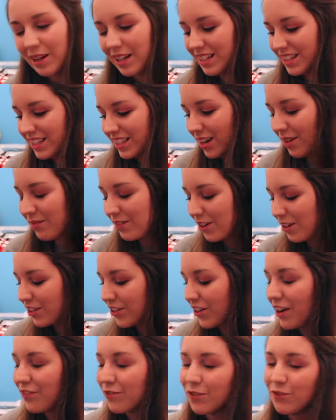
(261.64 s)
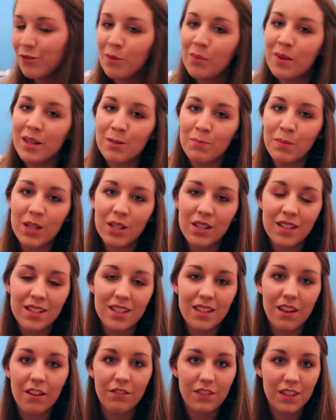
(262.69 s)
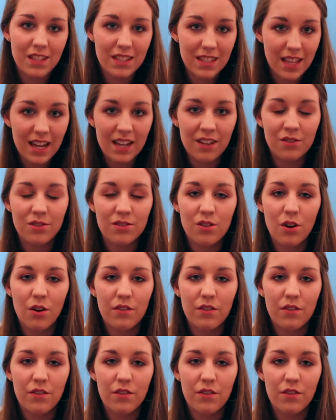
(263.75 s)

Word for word: which I'm very grateful for, but it's because of the sales.